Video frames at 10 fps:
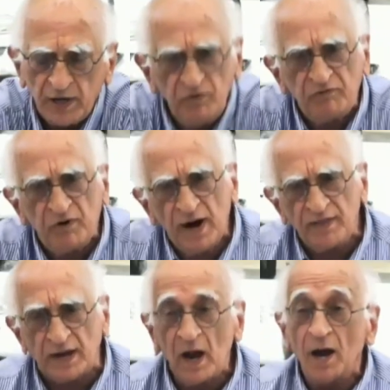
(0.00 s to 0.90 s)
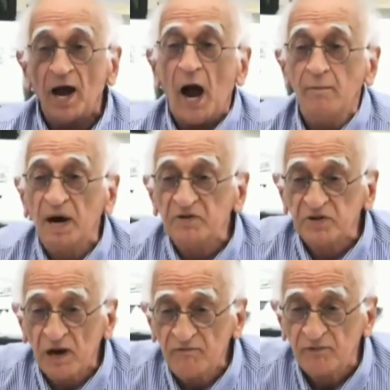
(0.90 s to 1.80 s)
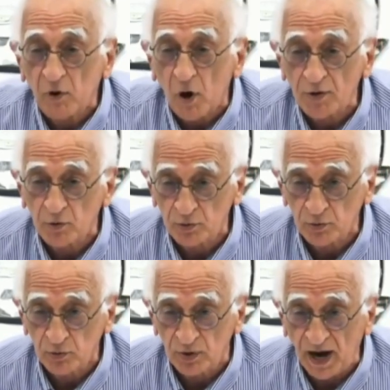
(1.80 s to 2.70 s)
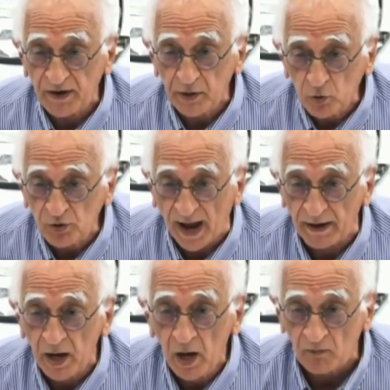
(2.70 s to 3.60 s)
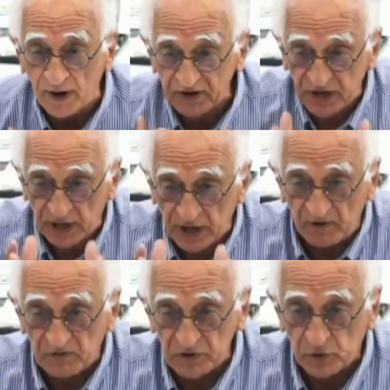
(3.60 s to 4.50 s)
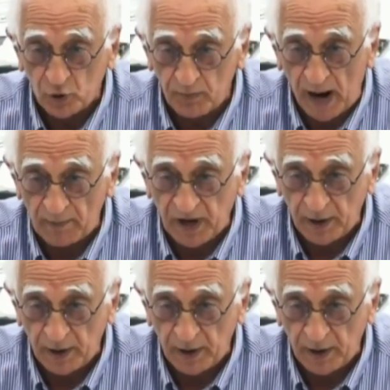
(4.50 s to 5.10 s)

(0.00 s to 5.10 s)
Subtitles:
Why did we forget that? I myself forgot to do that. I didn't do that when I set up my first code,